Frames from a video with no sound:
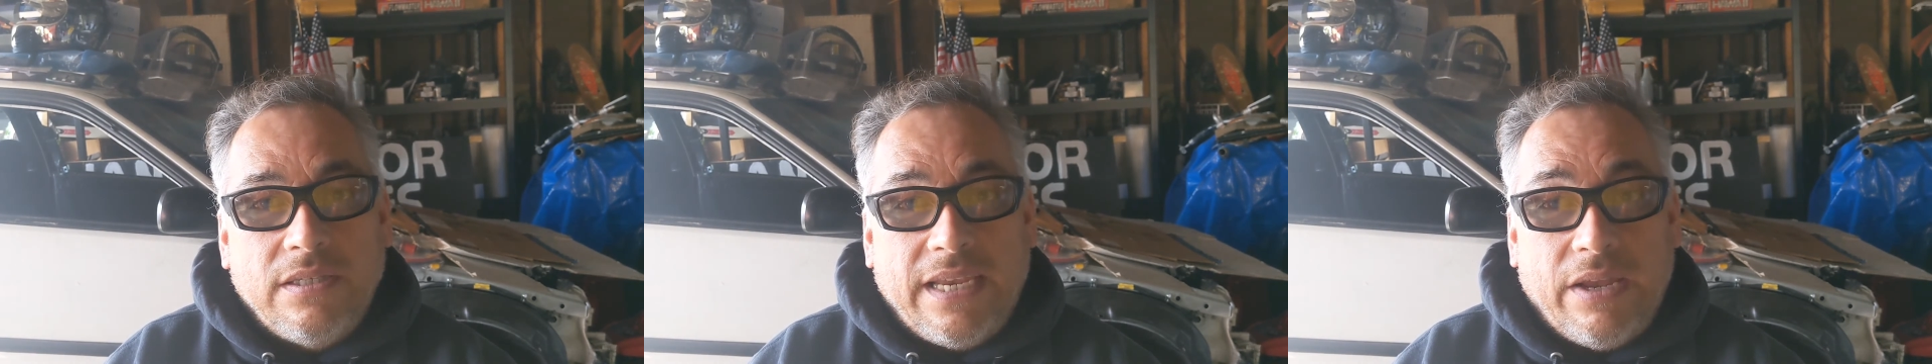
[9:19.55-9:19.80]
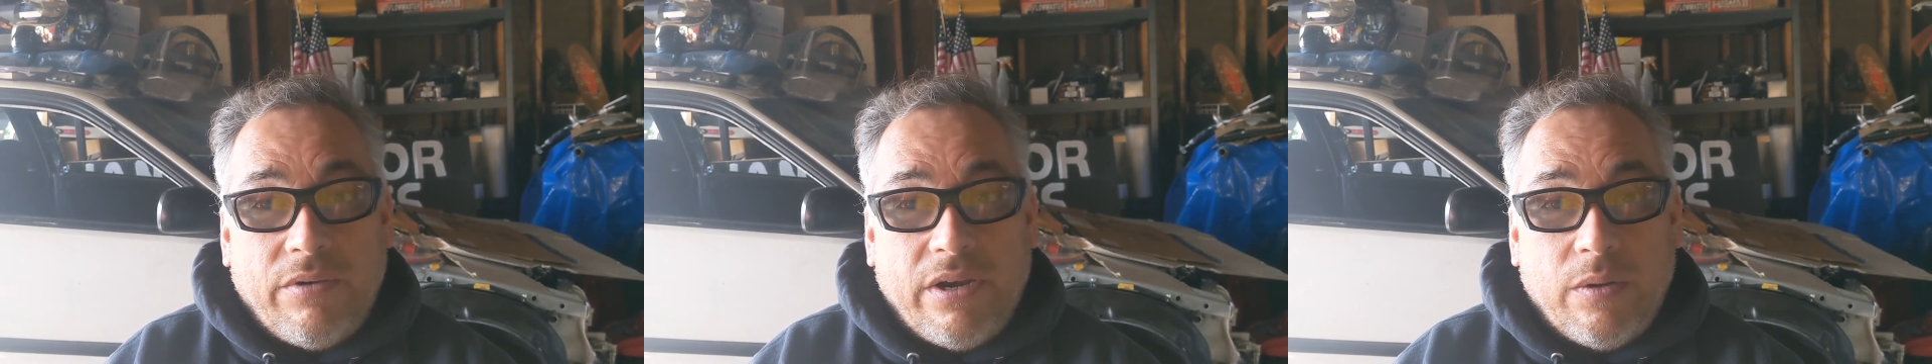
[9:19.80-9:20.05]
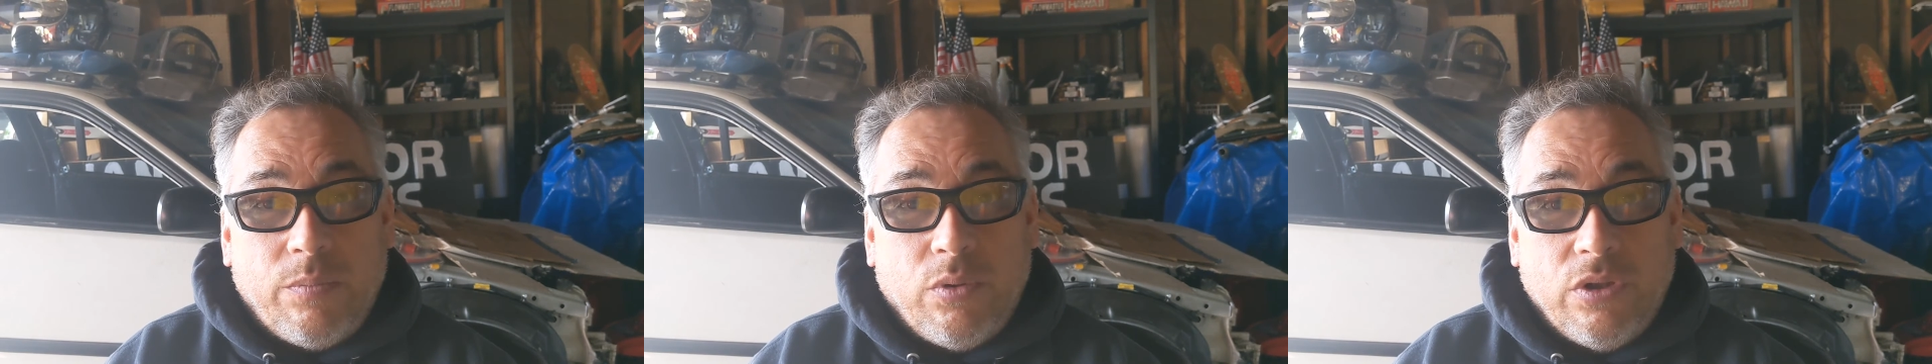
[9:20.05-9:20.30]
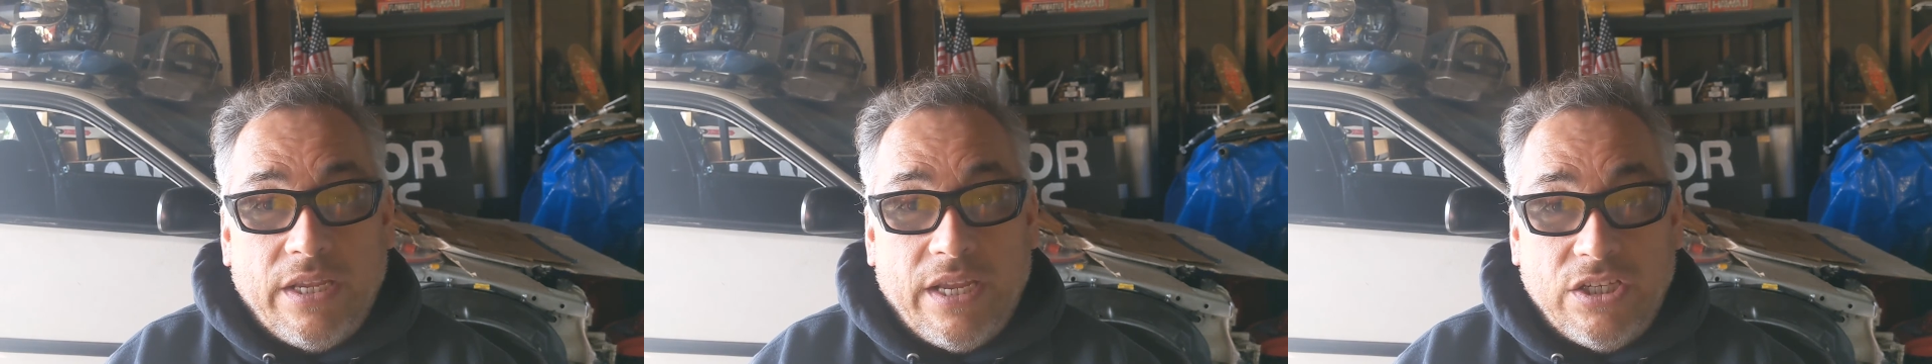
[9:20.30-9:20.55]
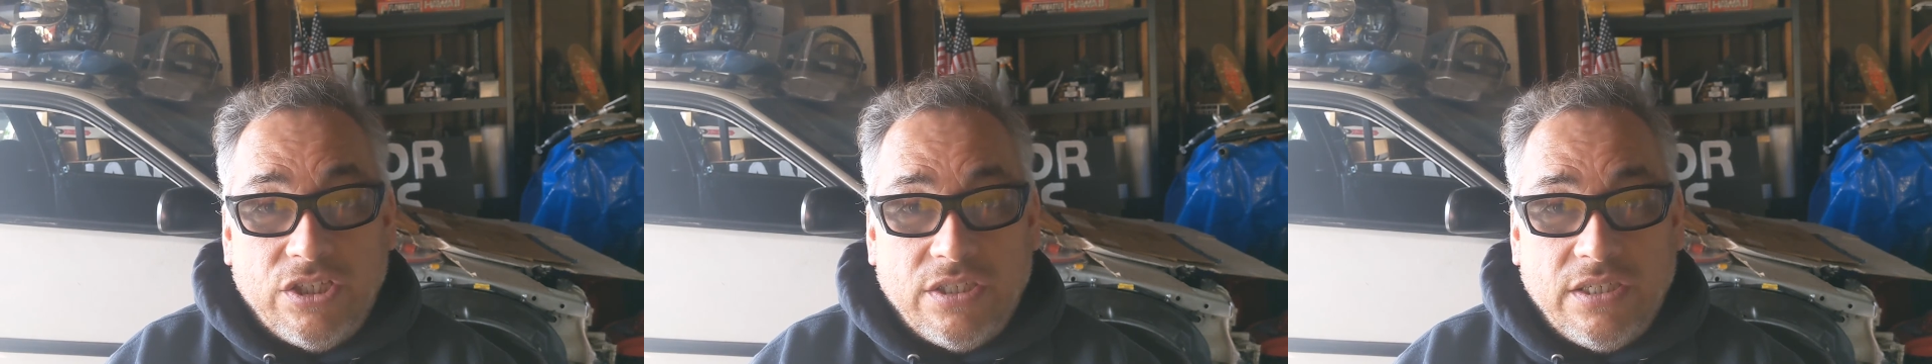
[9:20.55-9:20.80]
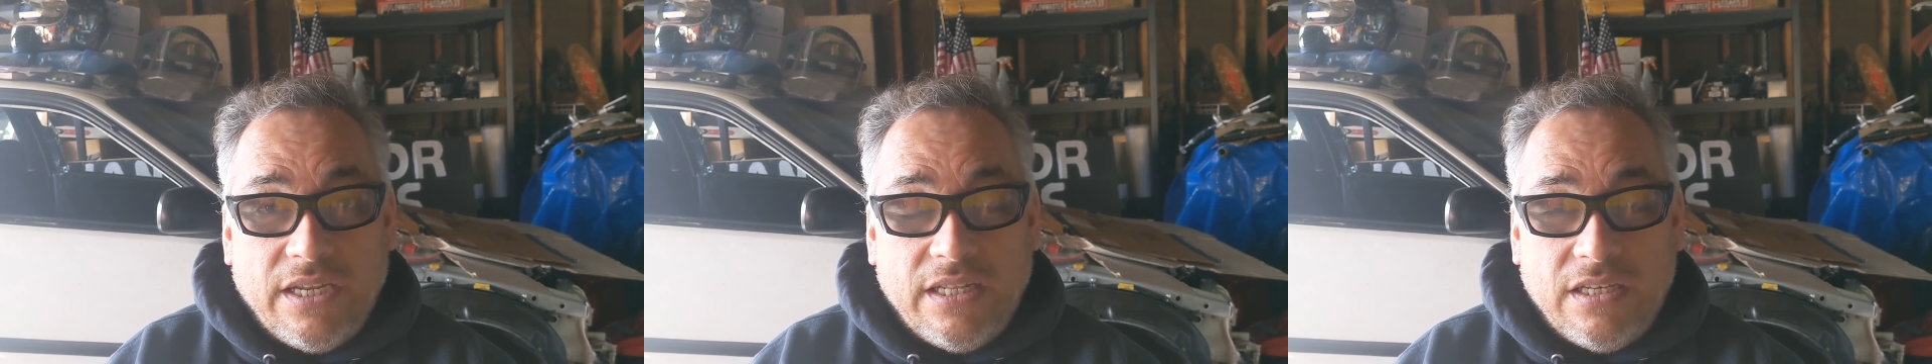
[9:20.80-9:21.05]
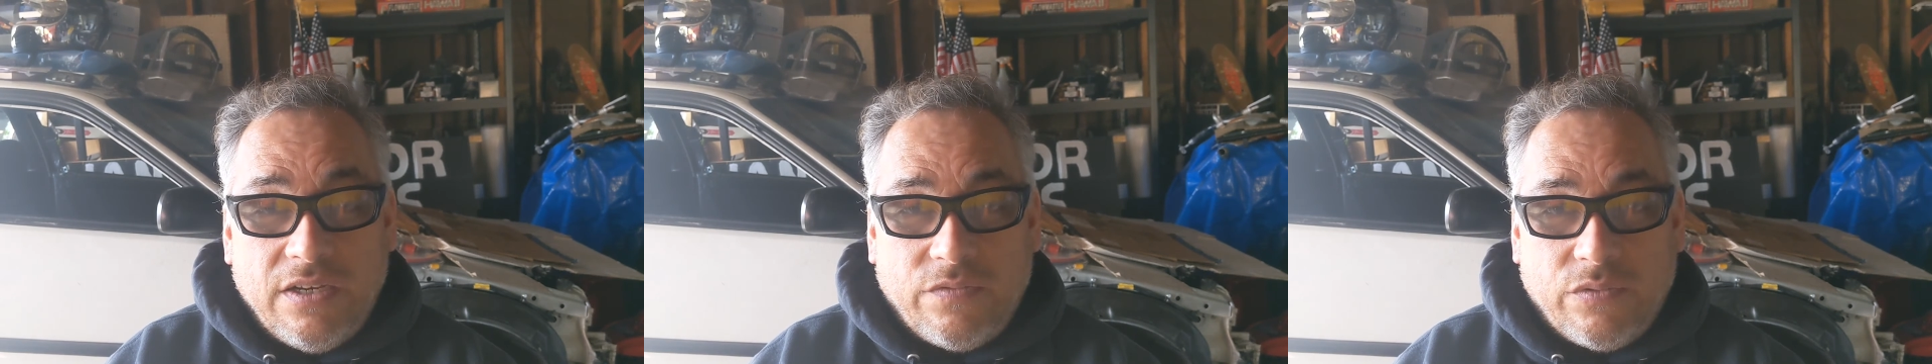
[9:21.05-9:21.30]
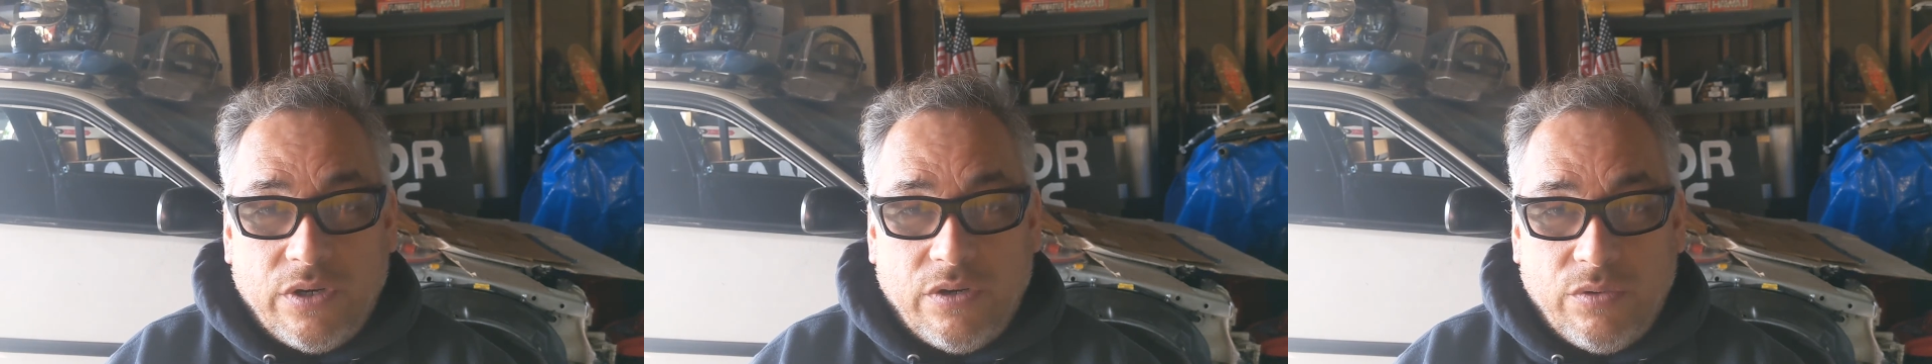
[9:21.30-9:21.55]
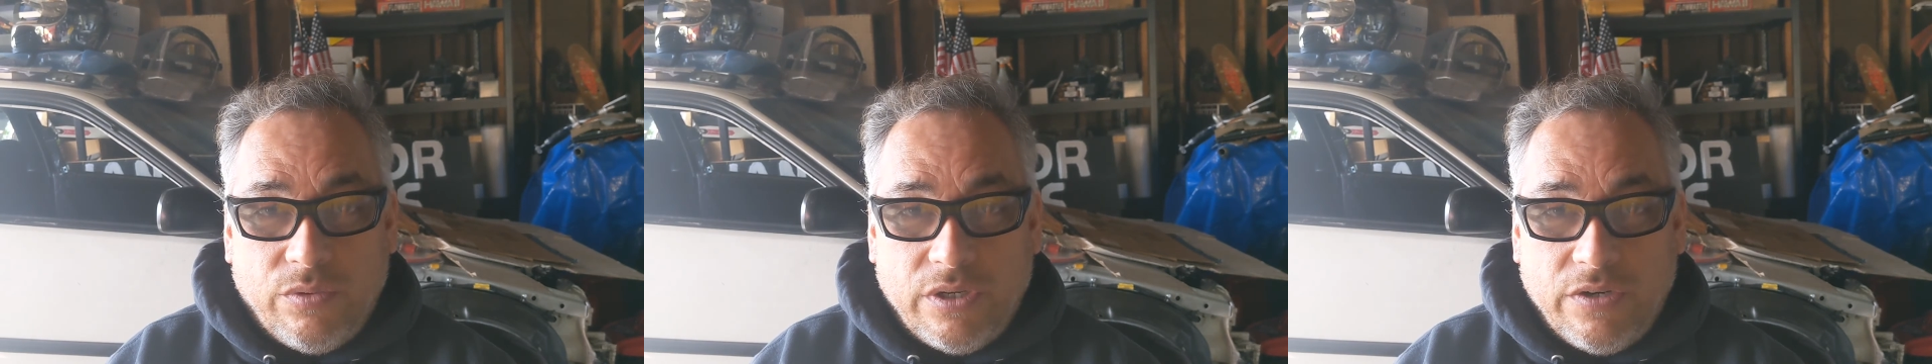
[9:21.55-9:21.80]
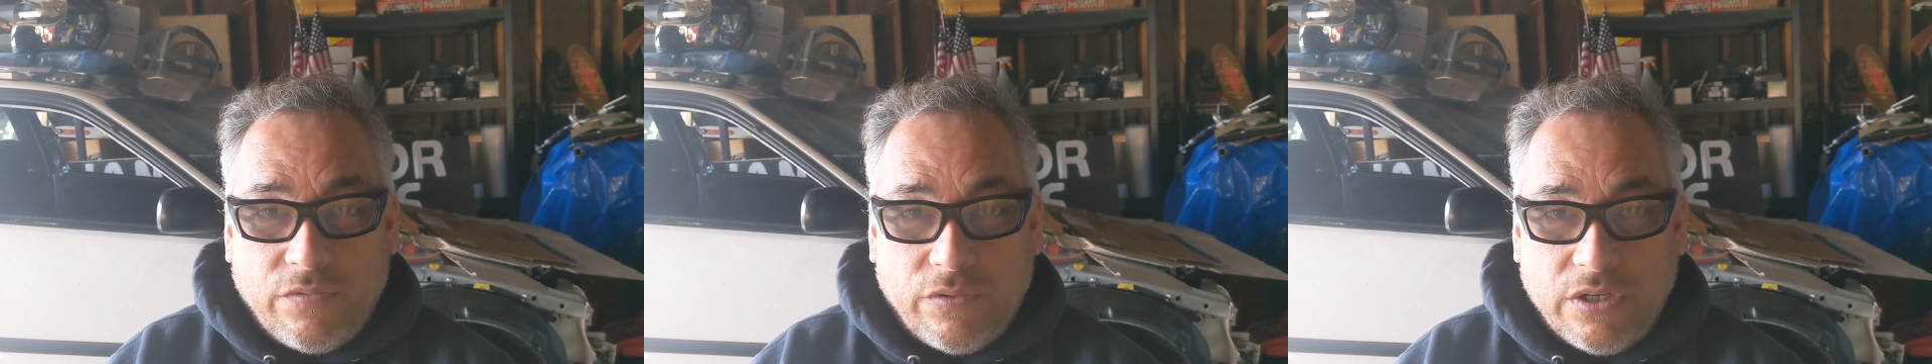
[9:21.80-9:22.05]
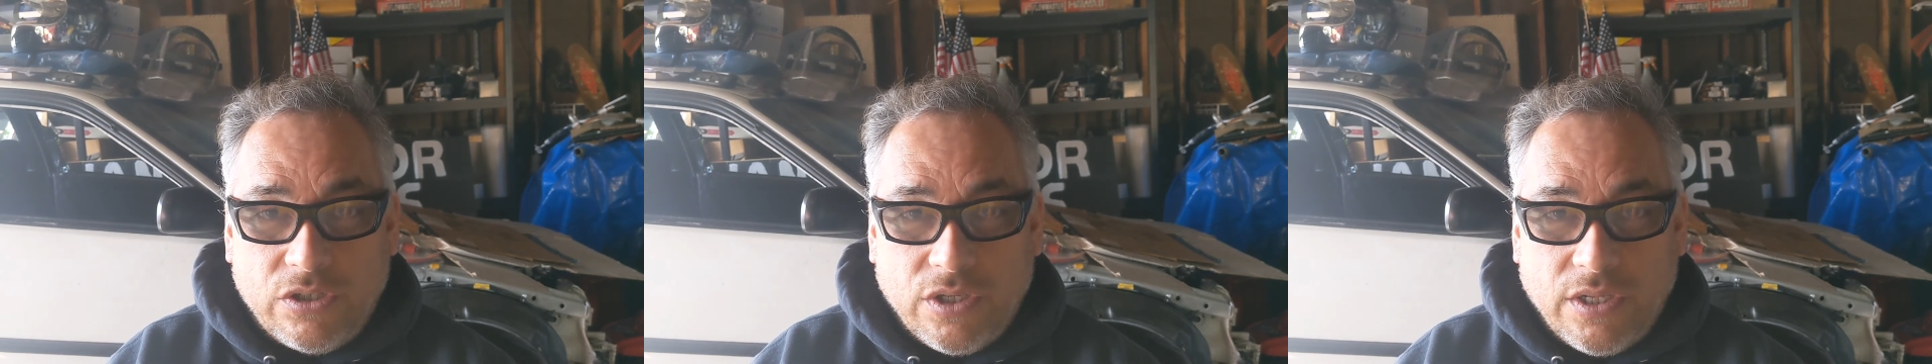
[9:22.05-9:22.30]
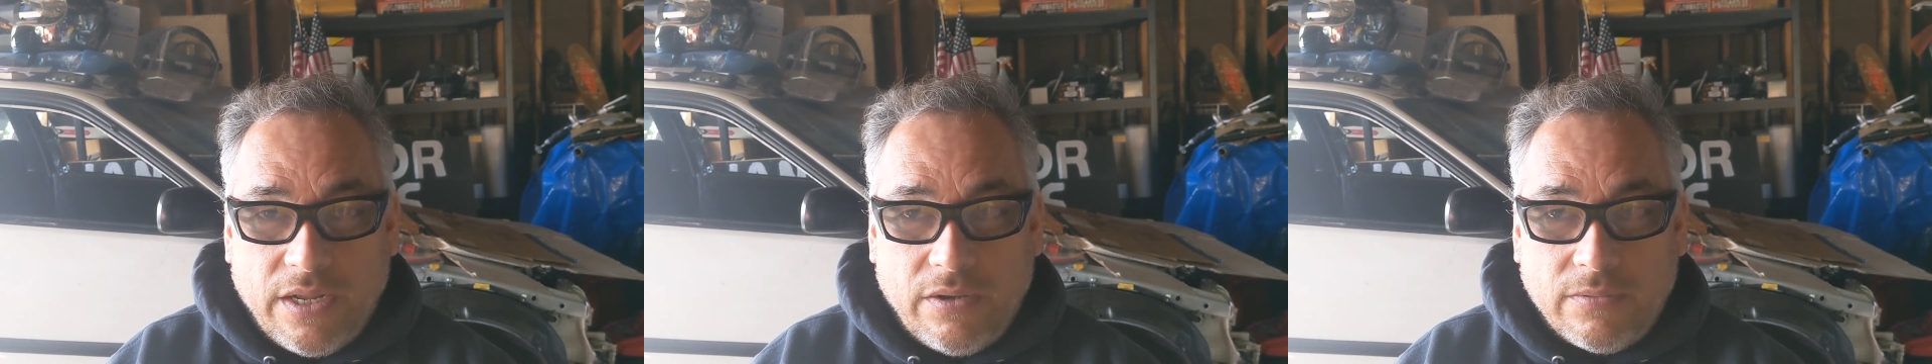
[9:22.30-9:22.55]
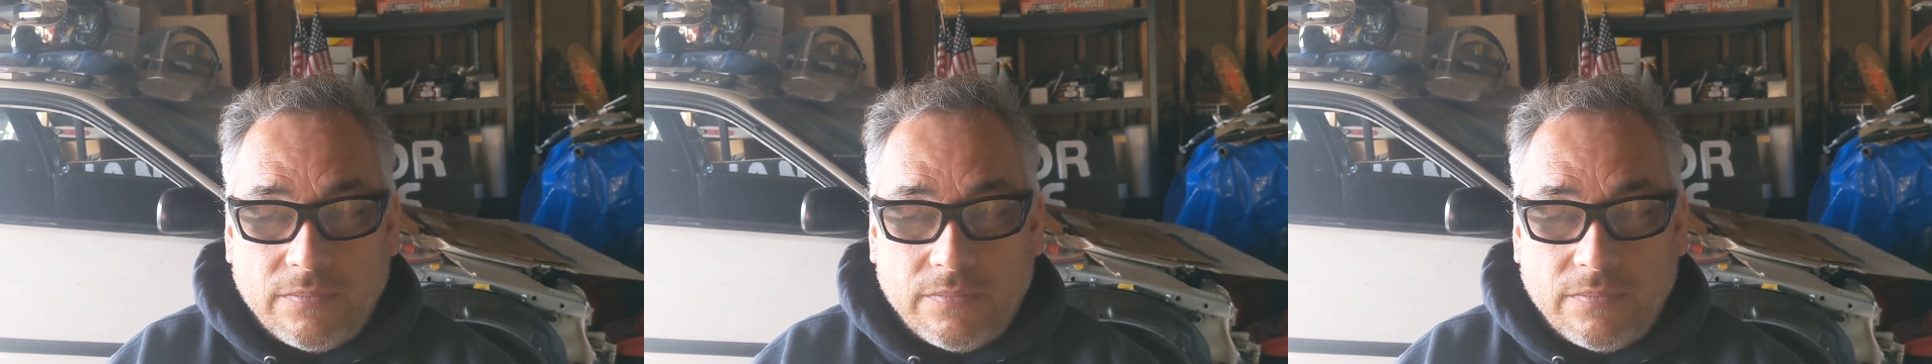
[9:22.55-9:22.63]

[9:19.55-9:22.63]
get ready to pull the engine and the rear differential out.